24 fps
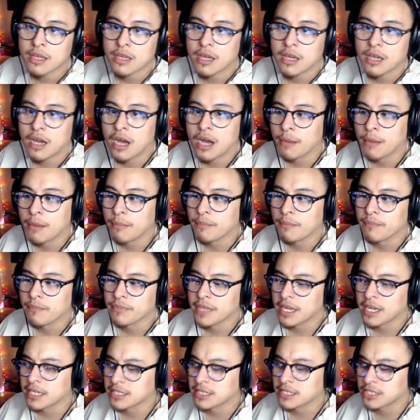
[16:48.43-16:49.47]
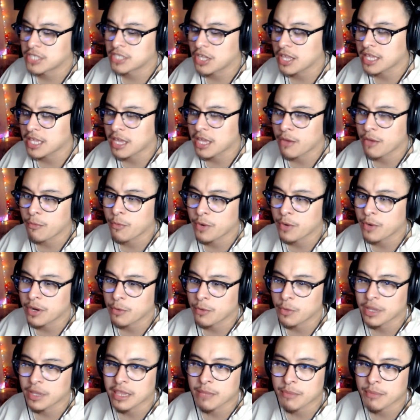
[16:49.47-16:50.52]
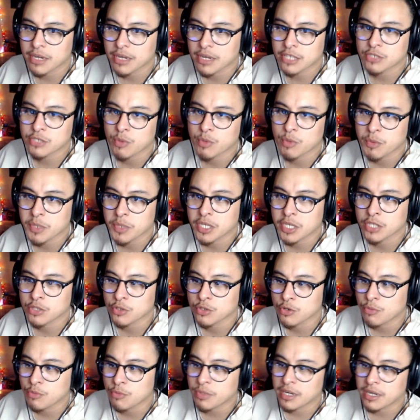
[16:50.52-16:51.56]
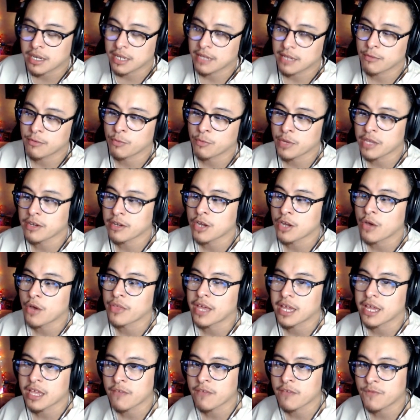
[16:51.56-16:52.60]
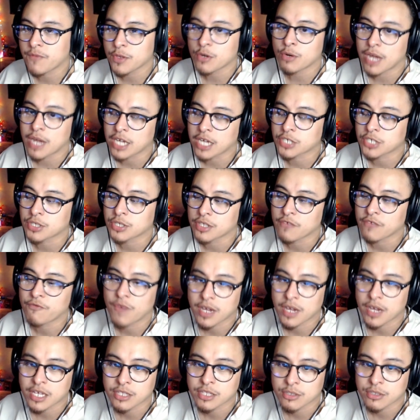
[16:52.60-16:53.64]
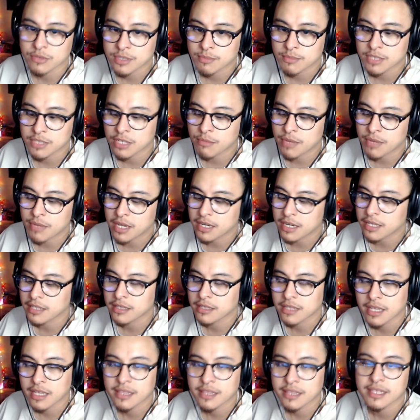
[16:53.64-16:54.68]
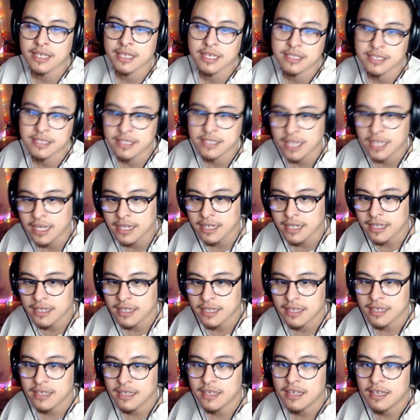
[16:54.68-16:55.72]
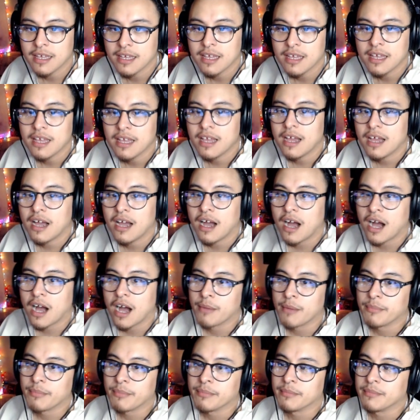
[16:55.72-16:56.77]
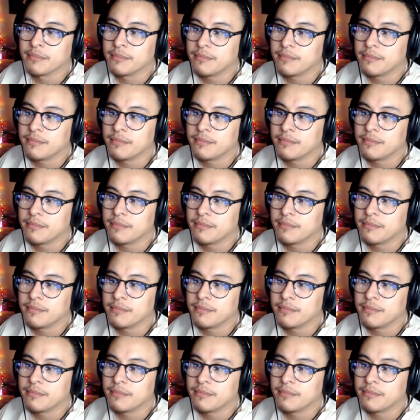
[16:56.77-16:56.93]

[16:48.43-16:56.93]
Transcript: um not necessarily that we're we're limited to what we can do but we know that if you don't actually fucking do something about it nothing gets done mm-hmm. um